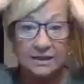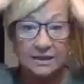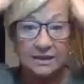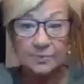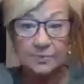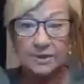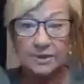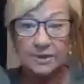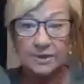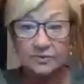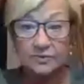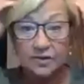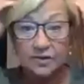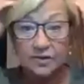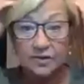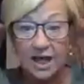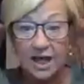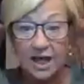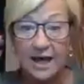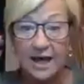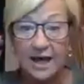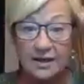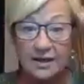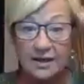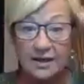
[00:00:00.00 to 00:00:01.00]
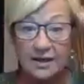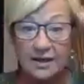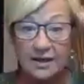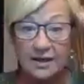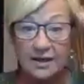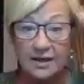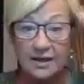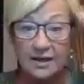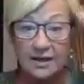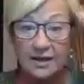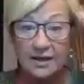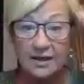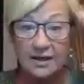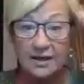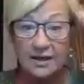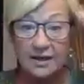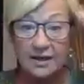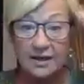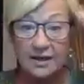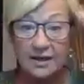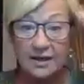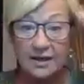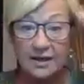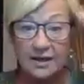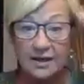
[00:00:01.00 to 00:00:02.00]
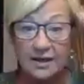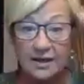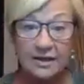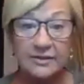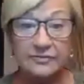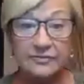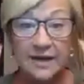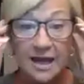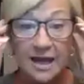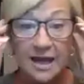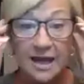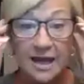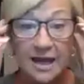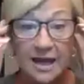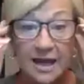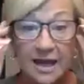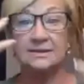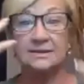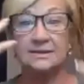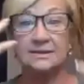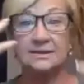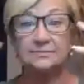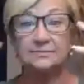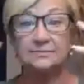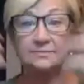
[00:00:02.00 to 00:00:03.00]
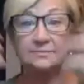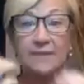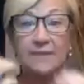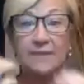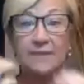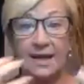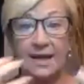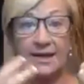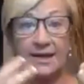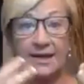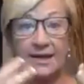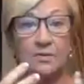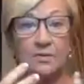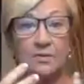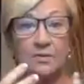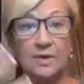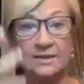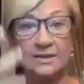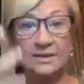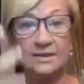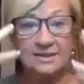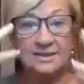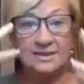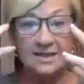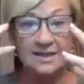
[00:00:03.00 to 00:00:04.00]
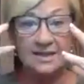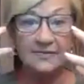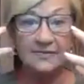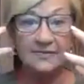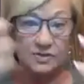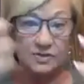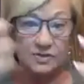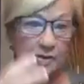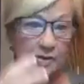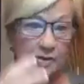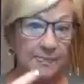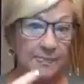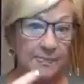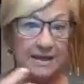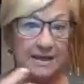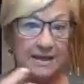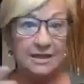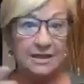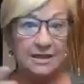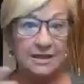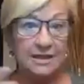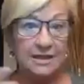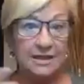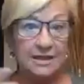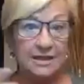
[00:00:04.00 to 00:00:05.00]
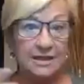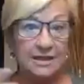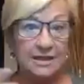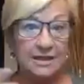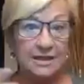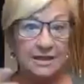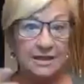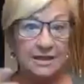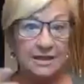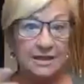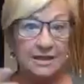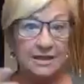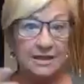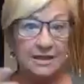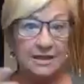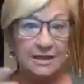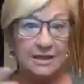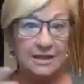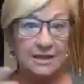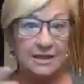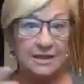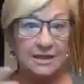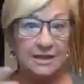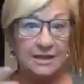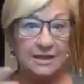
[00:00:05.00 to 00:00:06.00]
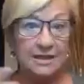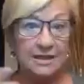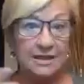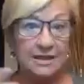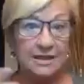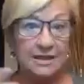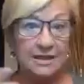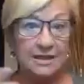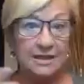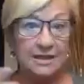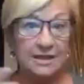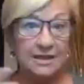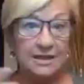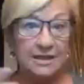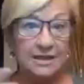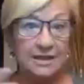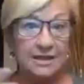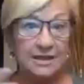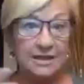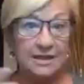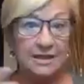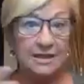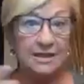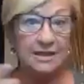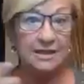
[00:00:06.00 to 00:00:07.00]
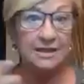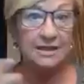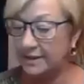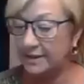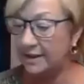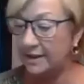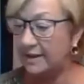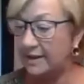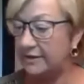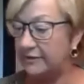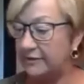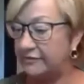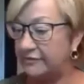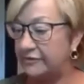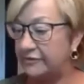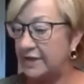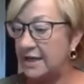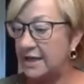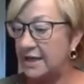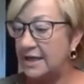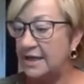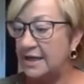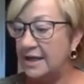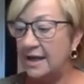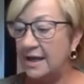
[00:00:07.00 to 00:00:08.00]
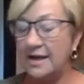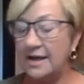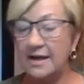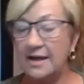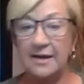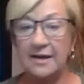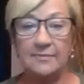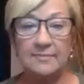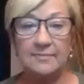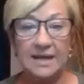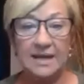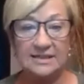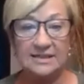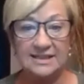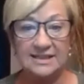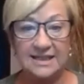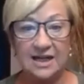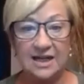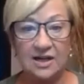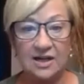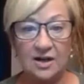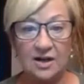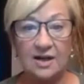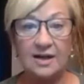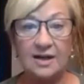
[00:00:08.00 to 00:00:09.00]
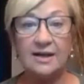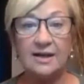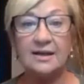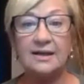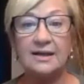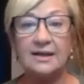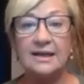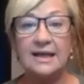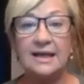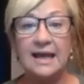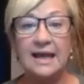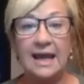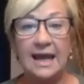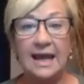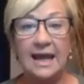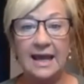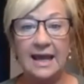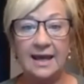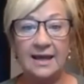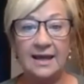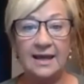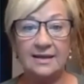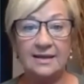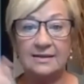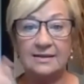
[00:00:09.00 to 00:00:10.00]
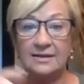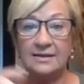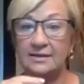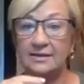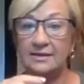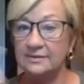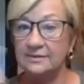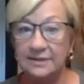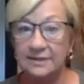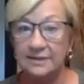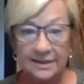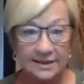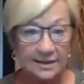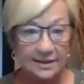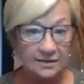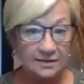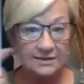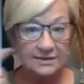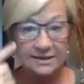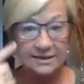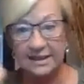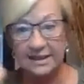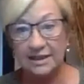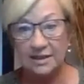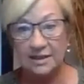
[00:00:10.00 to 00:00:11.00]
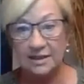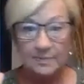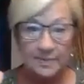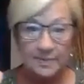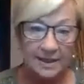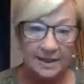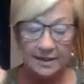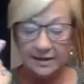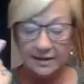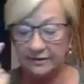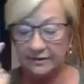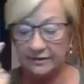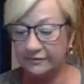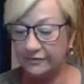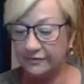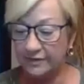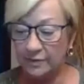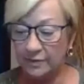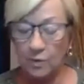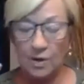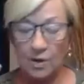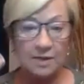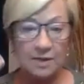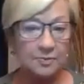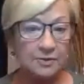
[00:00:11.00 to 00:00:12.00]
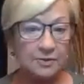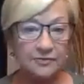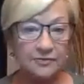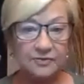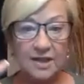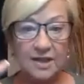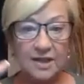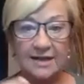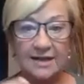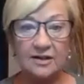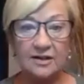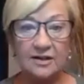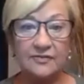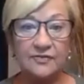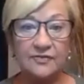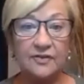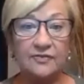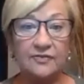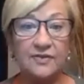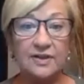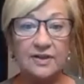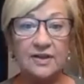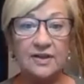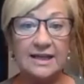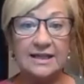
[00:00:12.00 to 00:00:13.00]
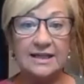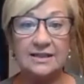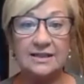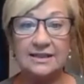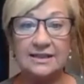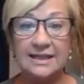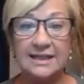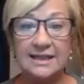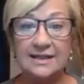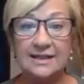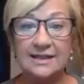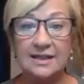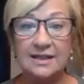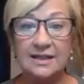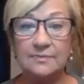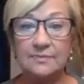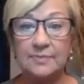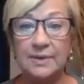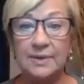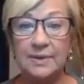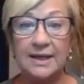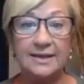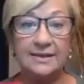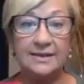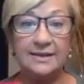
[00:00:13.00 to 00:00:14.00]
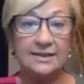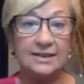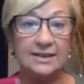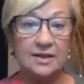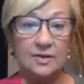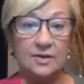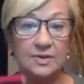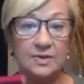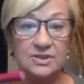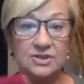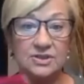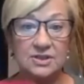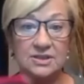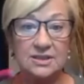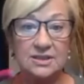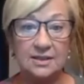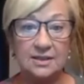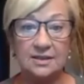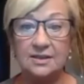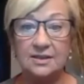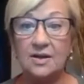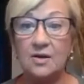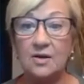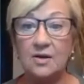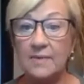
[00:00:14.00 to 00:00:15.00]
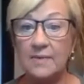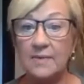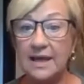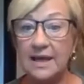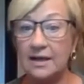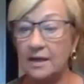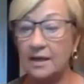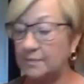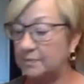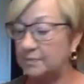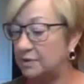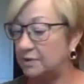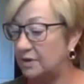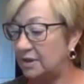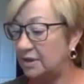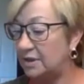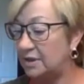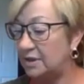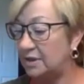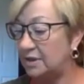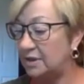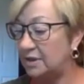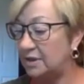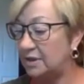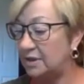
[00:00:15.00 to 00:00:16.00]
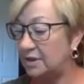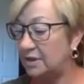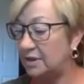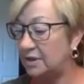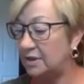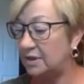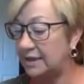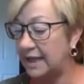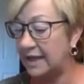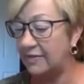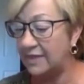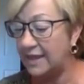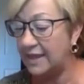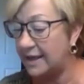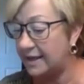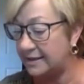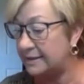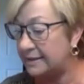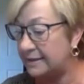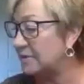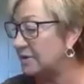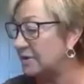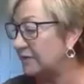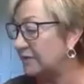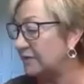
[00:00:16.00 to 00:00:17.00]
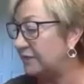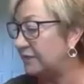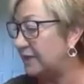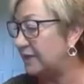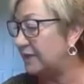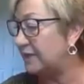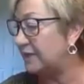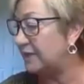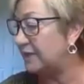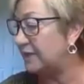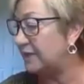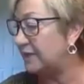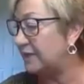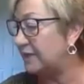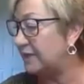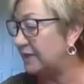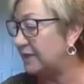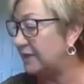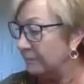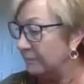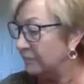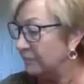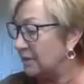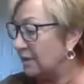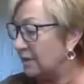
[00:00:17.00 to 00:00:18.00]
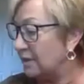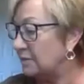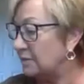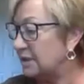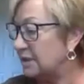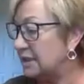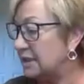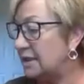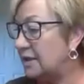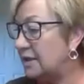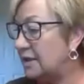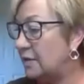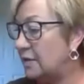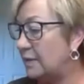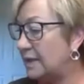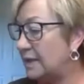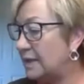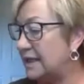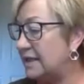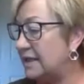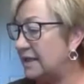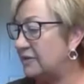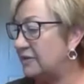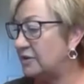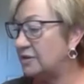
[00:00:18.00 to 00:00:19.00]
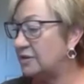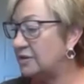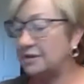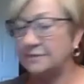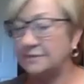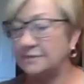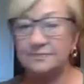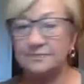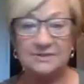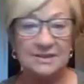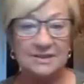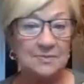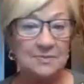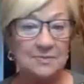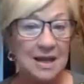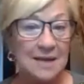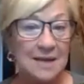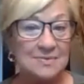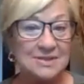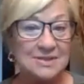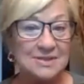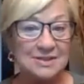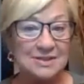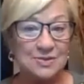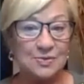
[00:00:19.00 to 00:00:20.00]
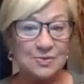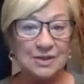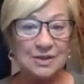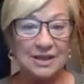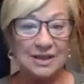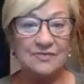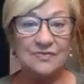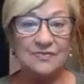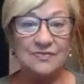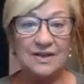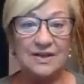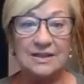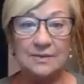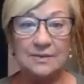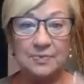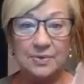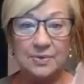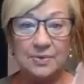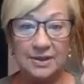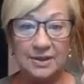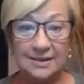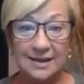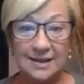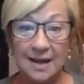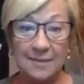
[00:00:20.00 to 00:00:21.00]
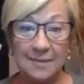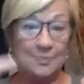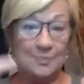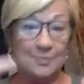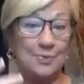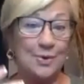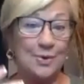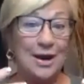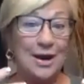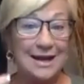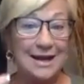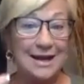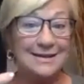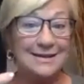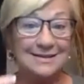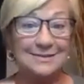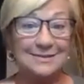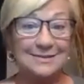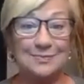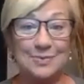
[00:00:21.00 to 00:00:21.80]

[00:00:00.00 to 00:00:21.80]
to put a lot of makeup on, is because I don't want stuff dripping into my. So a little bit of mascara and a little teeny bit of waterproof liner if you feel like you need it, but you know, it's just a no makeup look. And then I finish, you know, either sometimes it's really fun to put a bright